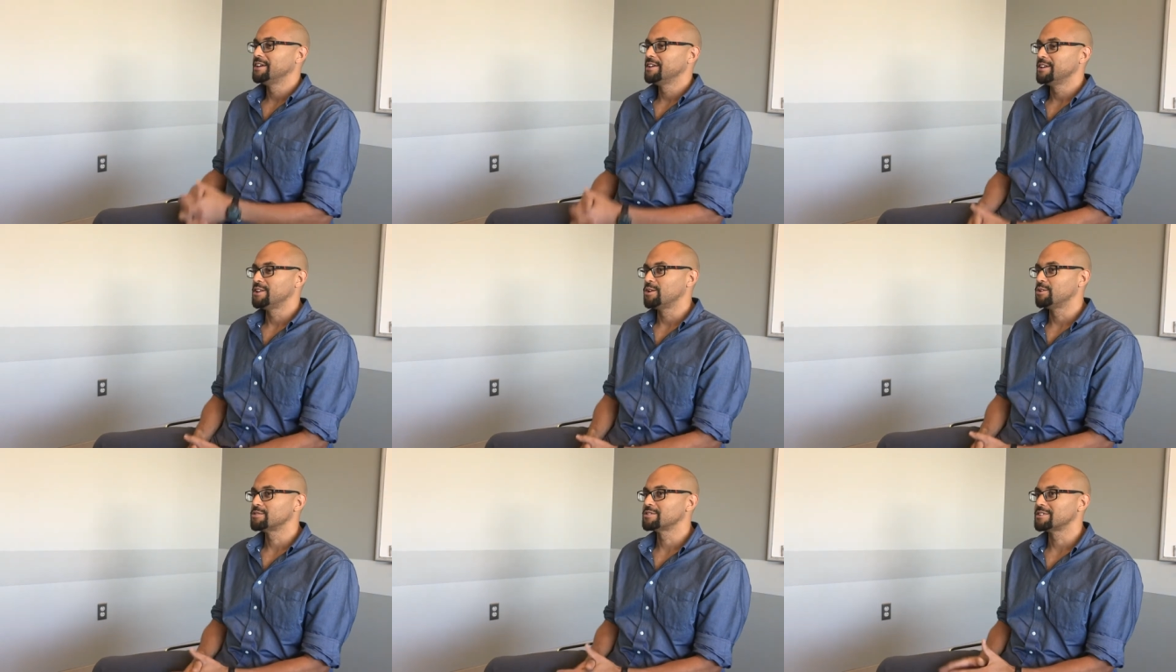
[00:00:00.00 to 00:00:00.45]

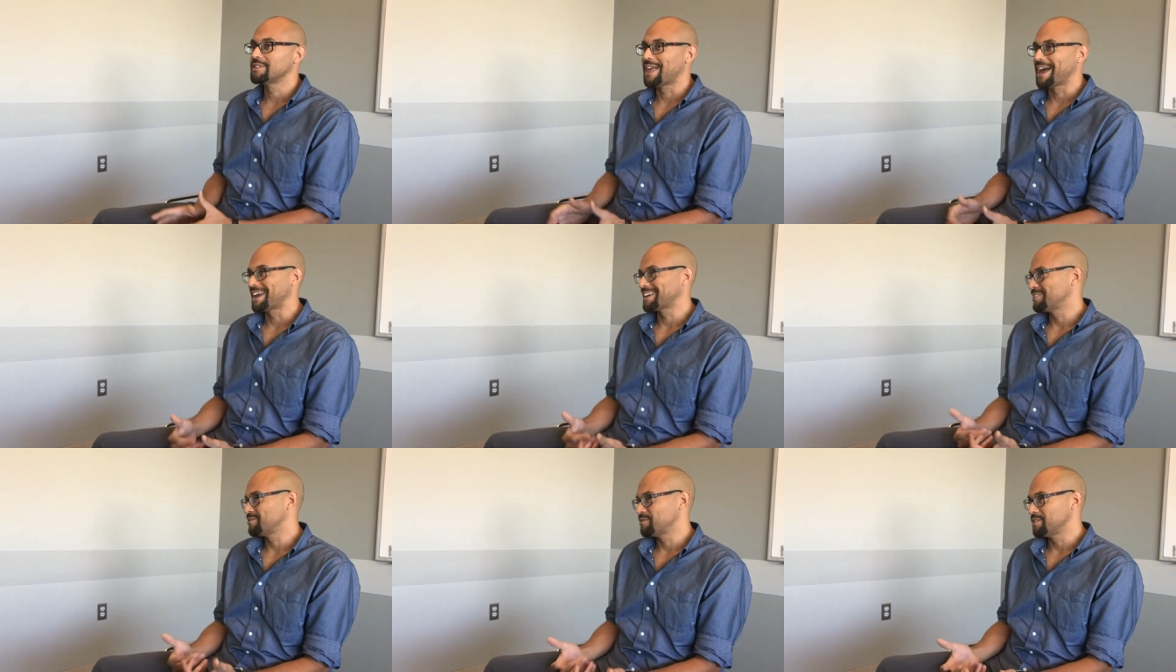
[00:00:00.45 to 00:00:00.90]
you know,
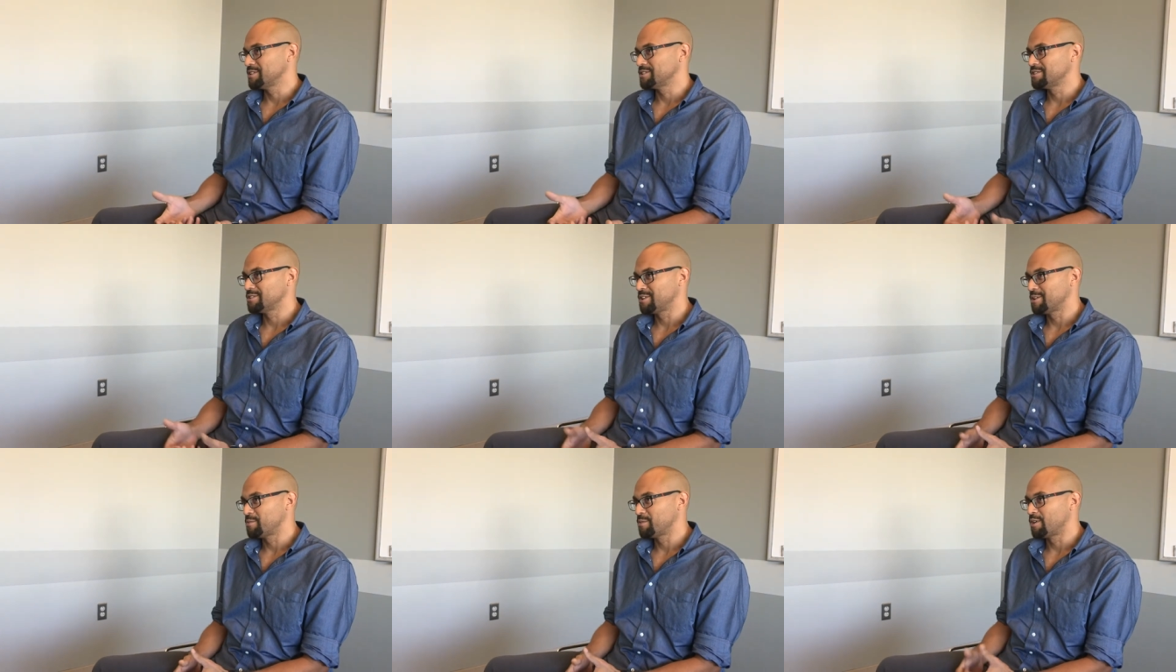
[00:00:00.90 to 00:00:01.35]

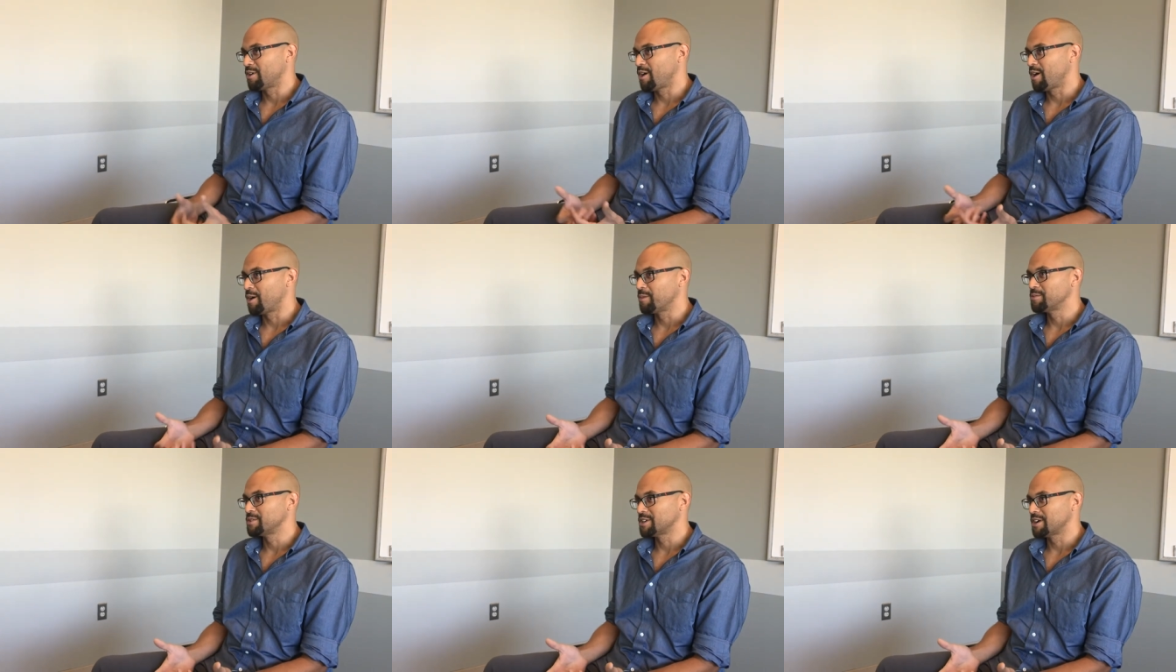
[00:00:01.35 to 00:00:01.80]
slacktivism or
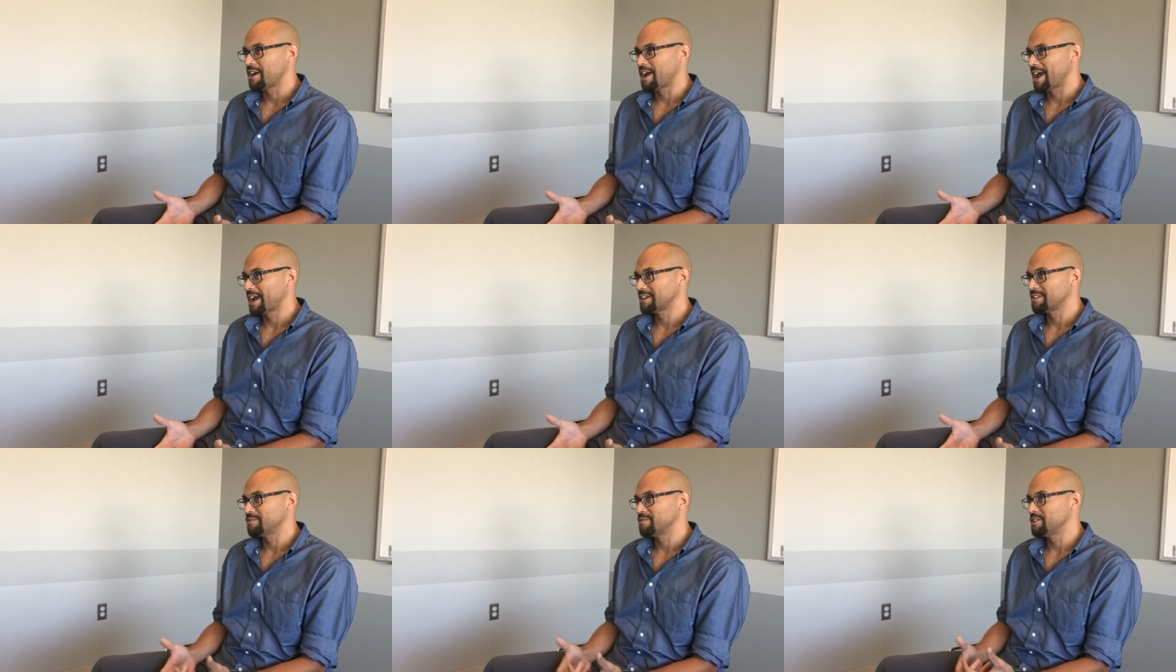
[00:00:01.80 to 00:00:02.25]
armchair
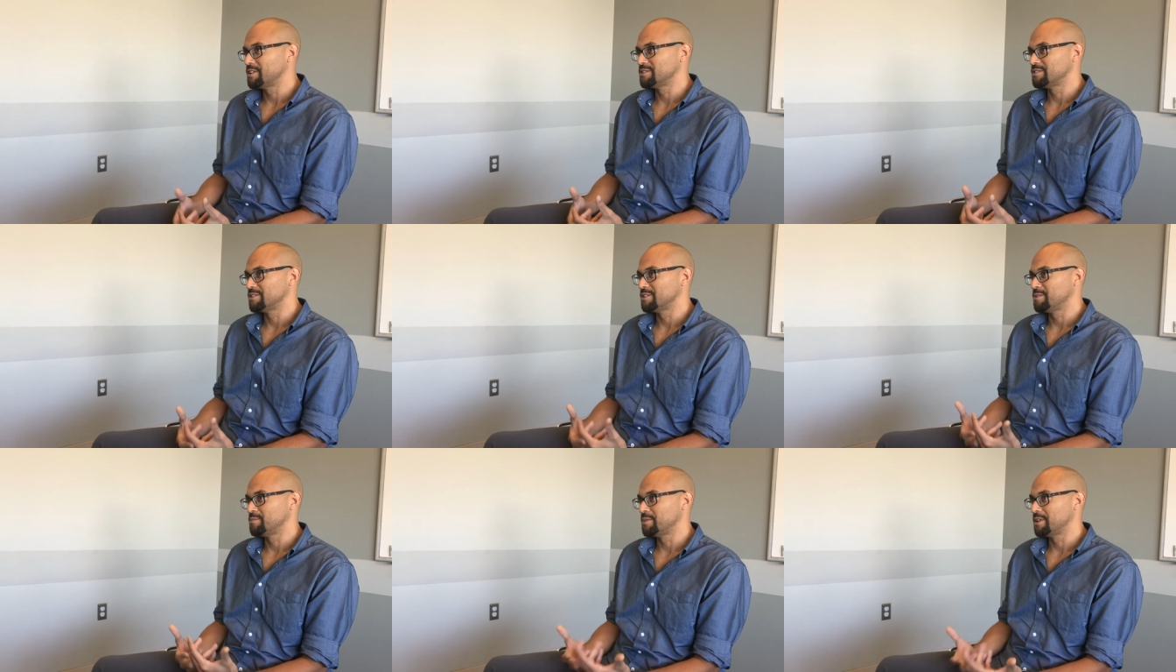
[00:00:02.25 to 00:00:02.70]

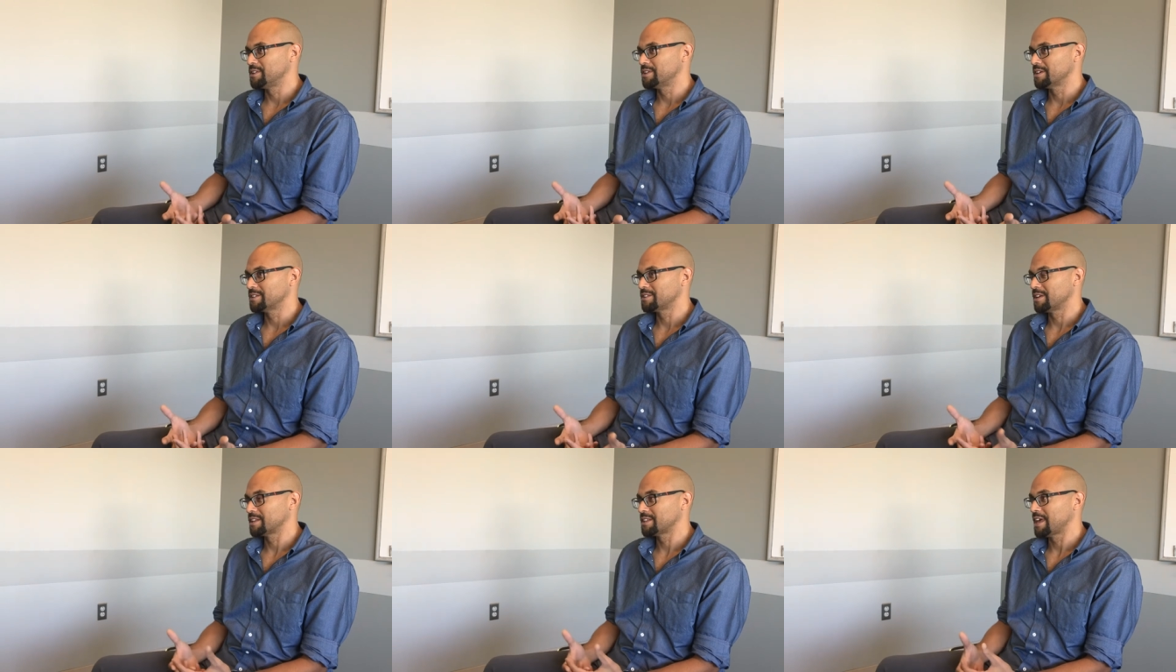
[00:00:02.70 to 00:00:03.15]
activism and
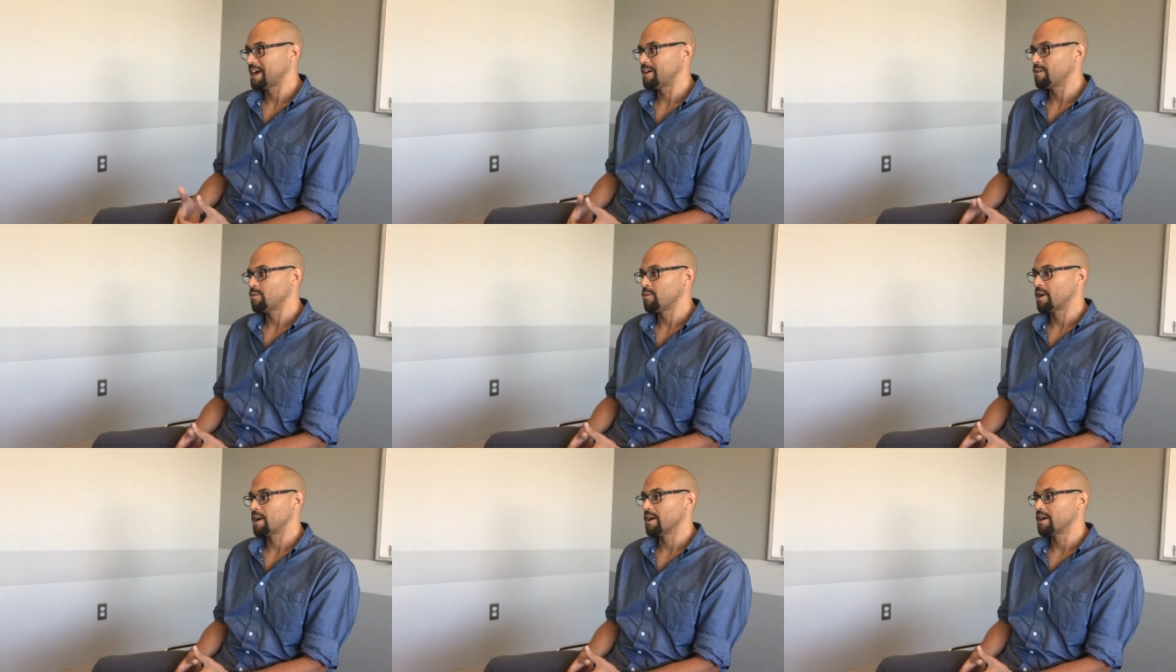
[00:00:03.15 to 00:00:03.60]
things like
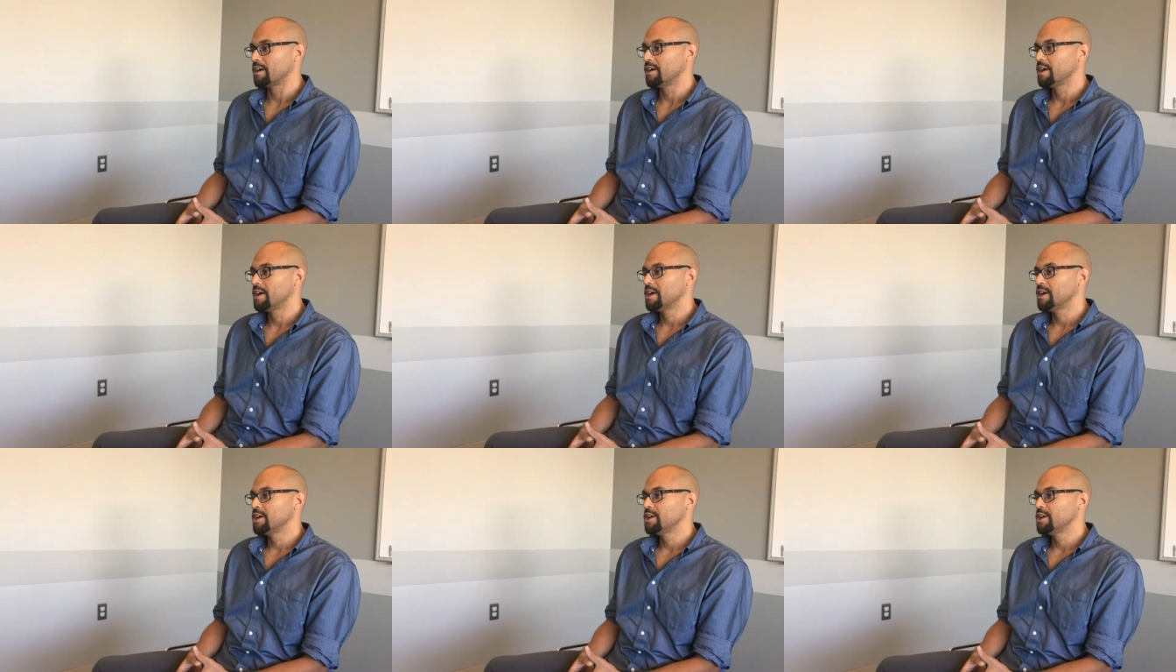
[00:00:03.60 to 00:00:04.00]
that, where